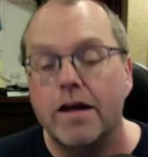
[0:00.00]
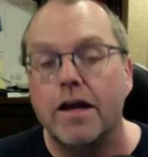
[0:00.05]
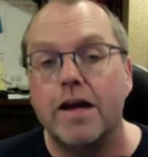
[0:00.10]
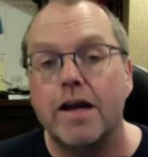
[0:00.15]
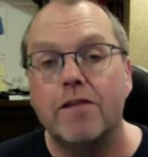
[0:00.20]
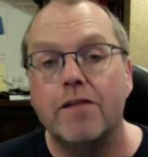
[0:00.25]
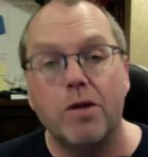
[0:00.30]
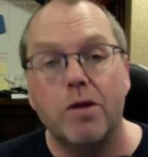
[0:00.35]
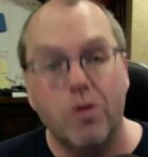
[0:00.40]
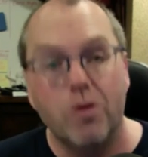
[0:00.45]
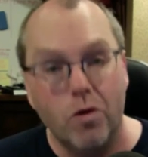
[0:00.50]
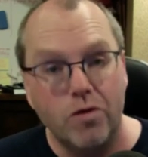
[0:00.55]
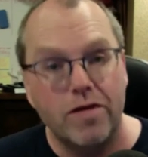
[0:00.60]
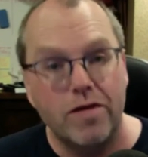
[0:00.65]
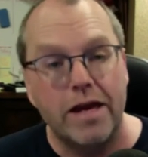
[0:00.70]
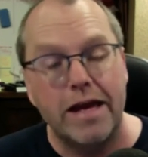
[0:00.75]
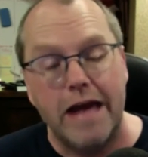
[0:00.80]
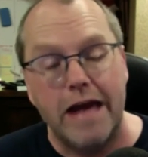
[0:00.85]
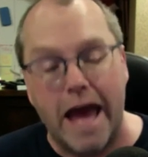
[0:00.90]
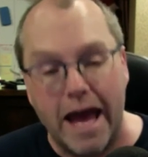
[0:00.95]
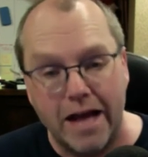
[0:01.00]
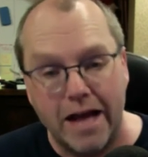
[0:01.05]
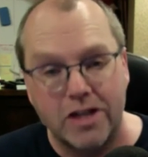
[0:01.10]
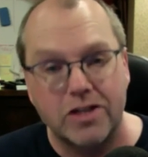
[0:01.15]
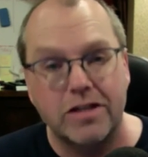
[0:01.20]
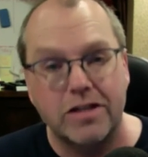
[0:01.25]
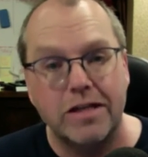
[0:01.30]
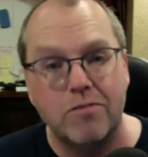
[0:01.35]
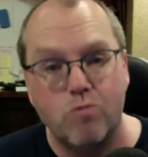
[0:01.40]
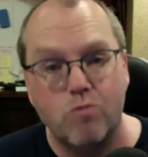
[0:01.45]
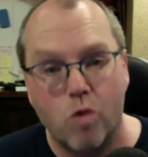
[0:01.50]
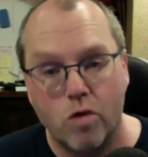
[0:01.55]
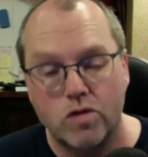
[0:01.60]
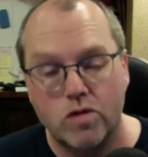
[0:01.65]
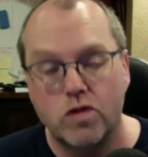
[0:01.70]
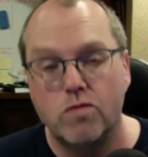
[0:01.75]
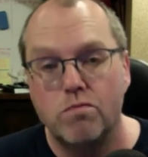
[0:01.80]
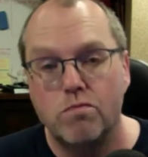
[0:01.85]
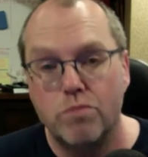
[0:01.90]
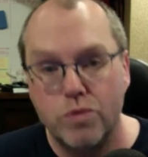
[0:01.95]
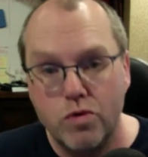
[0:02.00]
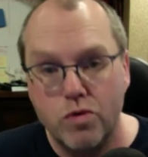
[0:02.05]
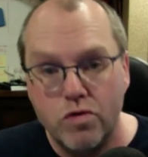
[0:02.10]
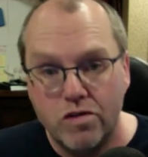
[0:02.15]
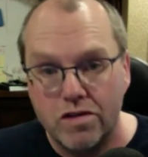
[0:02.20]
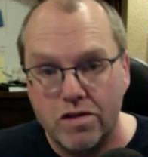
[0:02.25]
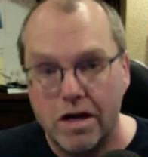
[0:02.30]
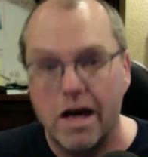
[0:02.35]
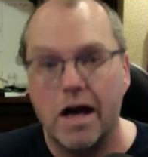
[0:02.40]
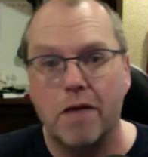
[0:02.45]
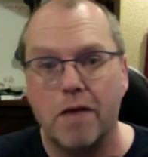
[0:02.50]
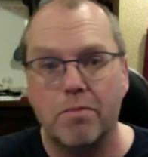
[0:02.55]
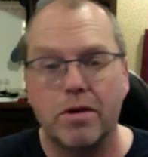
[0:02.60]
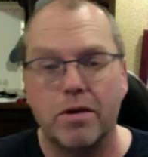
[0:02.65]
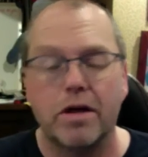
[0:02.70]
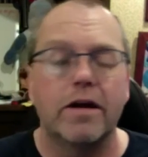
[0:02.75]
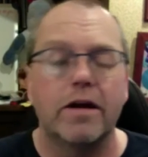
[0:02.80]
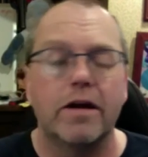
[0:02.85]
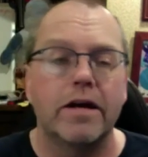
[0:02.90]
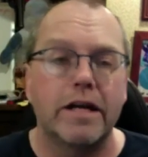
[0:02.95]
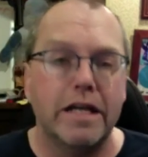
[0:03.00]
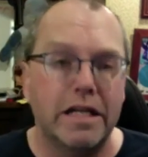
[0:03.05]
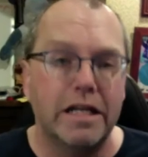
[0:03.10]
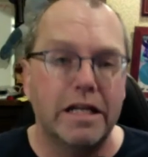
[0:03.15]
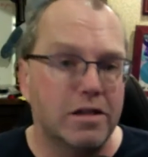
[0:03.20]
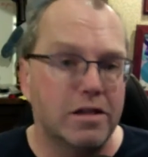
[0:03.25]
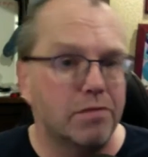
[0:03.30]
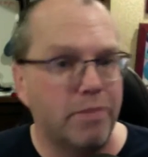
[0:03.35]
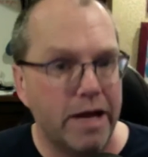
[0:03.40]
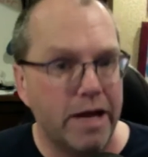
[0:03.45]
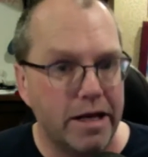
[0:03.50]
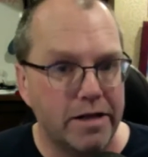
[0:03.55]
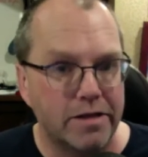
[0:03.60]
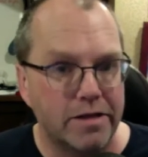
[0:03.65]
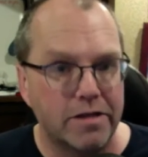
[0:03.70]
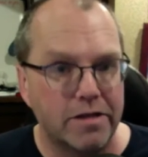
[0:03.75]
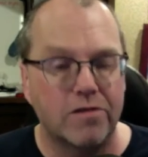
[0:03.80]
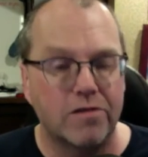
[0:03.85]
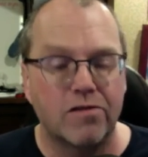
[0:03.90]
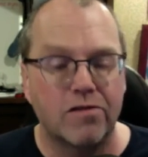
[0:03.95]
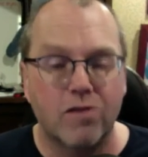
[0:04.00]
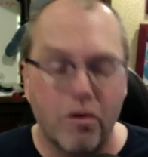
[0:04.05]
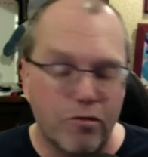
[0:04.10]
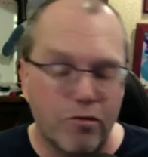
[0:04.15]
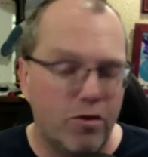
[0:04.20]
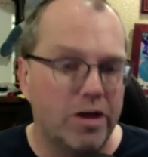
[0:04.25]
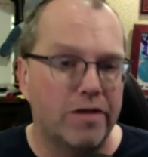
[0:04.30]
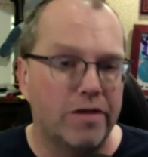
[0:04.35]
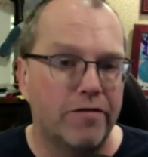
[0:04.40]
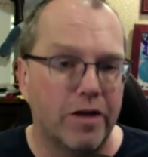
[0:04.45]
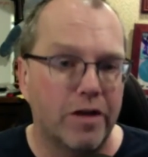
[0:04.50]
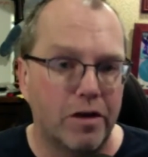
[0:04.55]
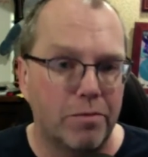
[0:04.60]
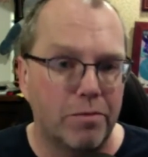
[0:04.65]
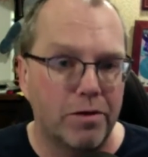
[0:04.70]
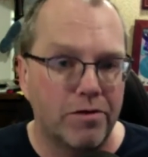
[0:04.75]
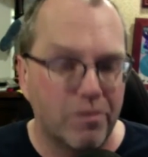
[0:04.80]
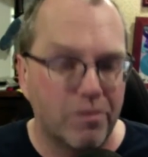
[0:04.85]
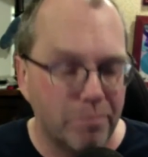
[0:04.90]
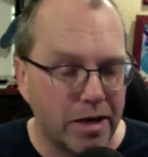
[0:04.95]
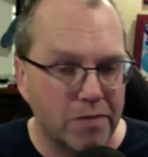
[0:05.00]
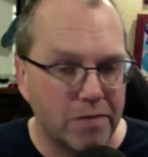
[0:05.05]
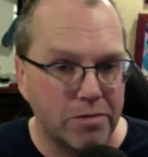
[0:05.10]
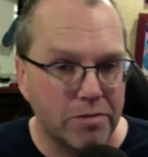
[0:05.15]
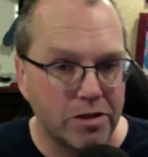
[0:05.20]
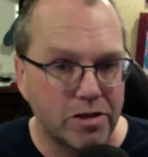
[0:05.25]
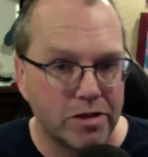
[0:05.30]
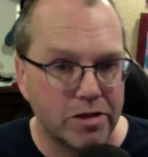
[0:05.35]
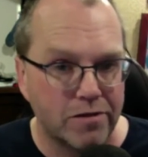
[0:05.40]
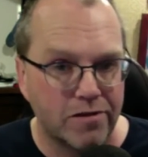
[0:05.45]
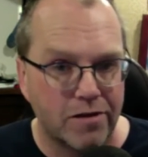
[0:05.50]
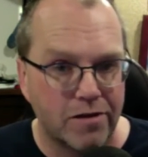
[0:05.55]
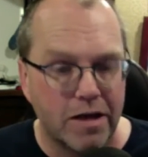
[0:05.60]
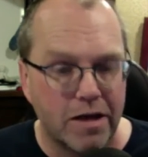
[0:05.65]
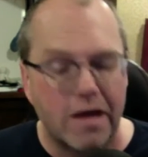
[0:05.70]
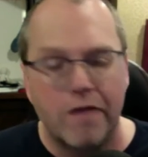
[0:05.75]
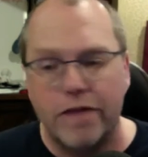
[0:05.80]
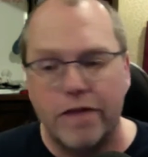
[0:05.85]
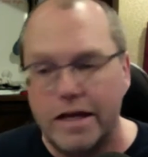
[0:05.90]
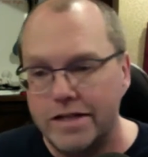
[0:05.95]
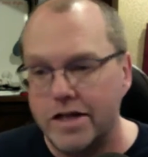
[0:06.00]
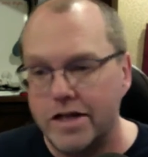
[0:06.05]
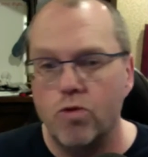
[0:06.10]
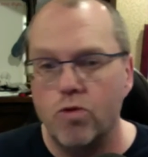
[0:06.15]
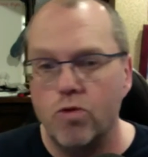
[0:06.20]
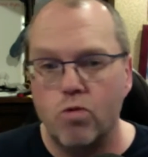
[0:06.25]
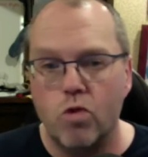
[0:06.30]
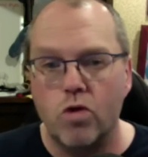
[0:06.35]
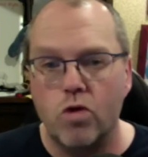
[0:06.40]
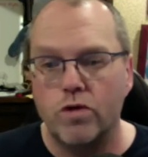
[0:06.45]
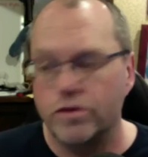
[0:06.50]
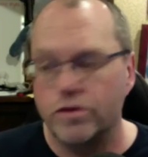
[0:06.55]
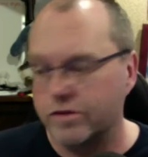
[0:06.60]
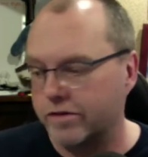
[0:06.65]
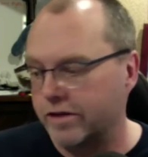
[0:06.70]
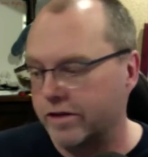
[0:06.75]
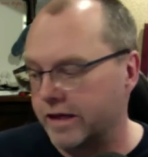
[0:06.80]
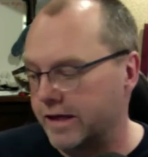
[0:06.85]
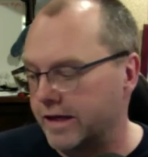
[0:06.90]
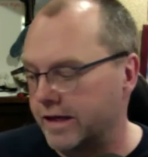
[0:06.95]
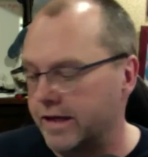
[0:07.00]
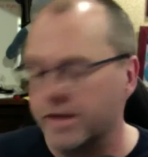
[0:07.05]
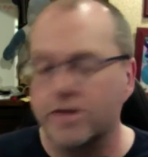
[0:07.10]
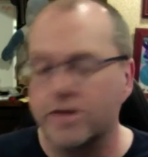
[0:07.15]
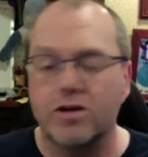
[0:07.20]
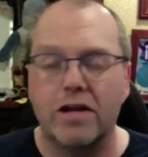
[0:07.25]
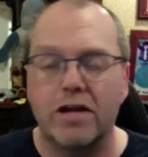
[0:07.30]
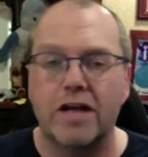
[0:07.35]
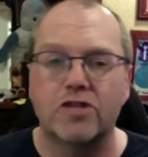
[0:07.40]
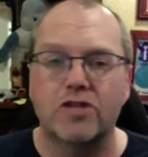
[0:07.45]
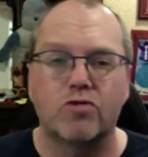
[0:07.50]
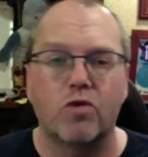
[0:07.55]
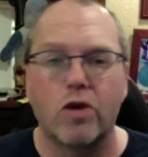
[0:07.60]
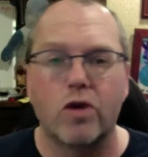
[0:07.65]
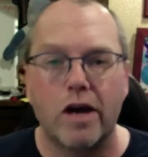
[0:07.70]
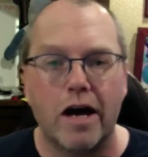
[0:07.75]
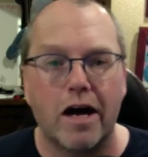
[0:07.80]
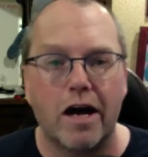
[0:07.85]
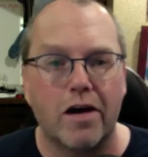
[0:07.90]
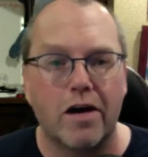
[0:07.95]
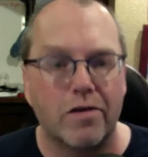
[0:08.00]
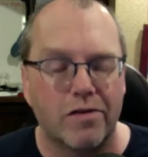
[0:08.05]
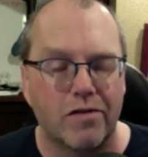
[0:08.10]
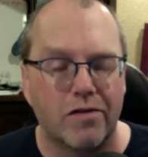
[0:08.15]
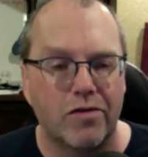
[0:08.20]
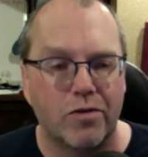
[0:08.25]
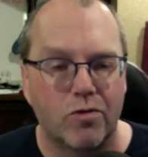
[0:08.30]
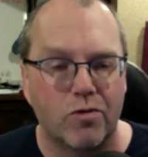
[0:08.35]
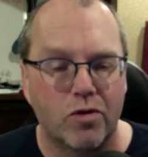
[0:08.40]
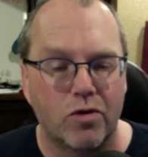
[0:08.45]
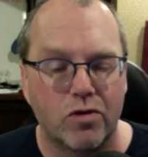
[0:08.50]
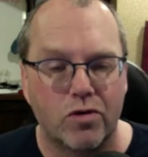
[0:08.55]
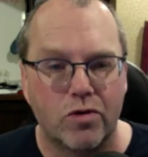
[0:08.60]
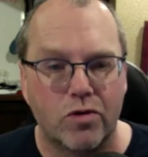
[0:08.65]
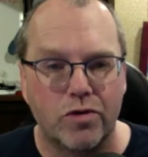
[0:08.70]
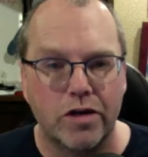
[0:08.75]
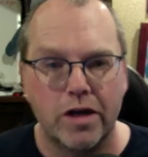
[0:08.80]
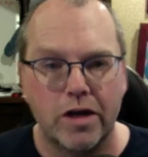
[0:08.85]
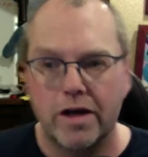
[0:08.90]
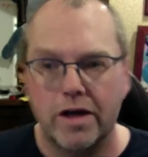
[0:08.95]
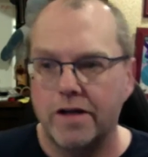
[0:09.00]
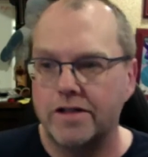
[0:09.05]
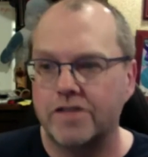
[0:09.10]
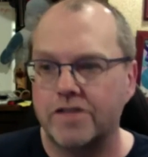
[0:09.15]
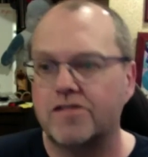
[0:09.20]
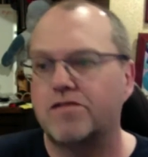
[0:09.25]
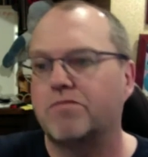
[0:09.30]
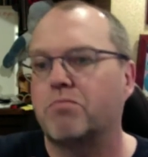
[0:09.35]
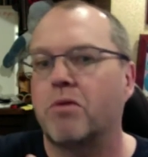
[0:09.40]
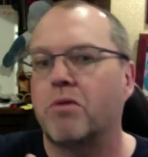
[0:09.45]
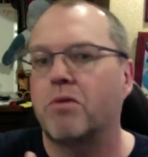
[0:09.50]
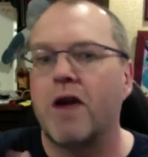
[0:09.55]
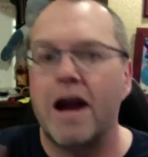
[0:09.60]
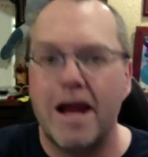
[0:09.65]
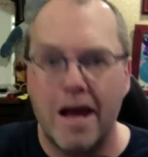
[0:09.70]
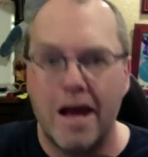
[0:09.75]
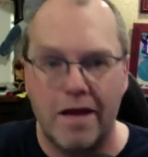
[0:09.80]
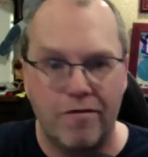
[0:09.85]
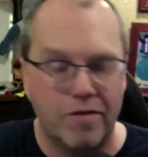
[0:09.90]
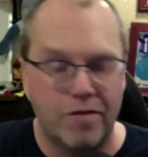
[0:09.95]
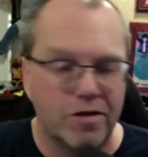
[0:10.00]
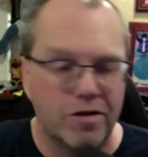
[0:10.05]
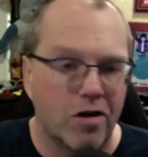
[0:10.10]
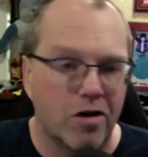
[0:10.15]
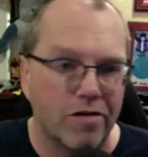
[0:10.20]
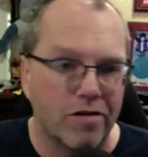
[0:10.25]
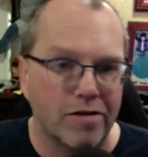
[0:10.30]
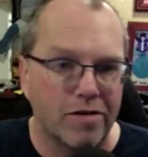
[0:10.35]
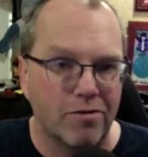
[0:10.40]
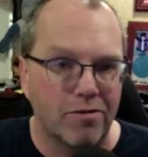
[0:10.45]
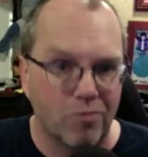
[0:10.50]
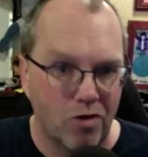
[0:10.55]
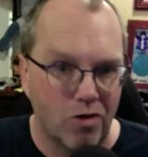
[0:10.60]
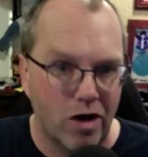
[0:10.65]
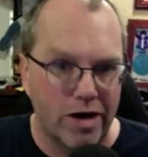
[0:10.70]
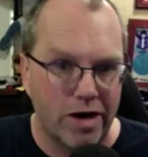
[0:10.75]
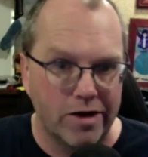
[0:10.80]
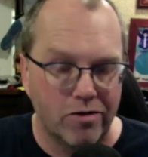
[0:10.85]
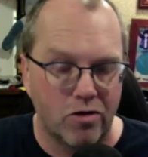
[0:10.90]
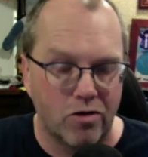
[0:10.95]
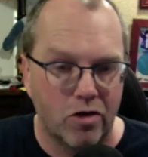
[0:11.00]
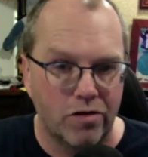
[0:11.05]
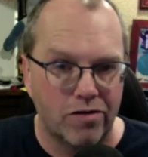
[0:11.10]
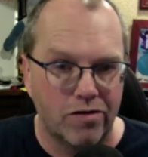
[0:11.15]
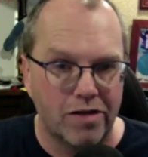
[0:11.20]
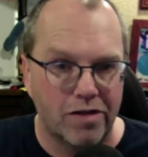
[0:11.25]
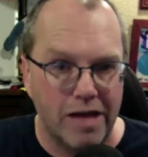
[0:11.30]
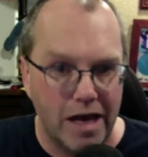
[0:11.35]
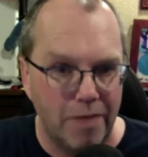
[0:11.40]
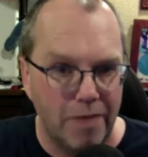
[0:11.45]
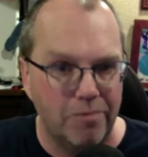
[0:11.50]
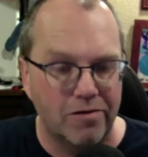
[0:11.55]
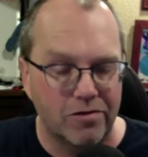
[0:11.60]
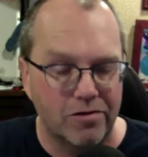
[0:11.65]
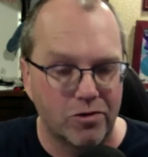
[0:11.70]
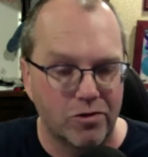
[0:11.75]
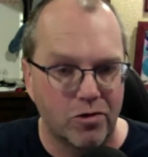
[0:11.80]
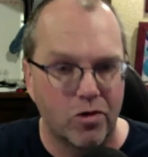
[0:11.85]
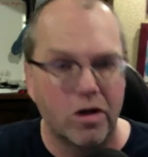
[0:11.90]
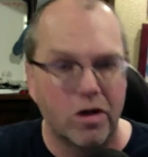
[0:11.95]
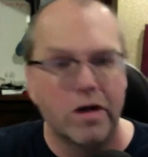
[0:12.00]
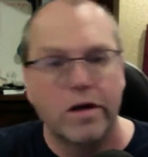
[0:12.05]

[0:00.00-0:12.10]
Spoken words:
It's because they actually want to boost up independent software developers and publishers. They don't want the Clash Royales of the world just spray advertising right across the App Store.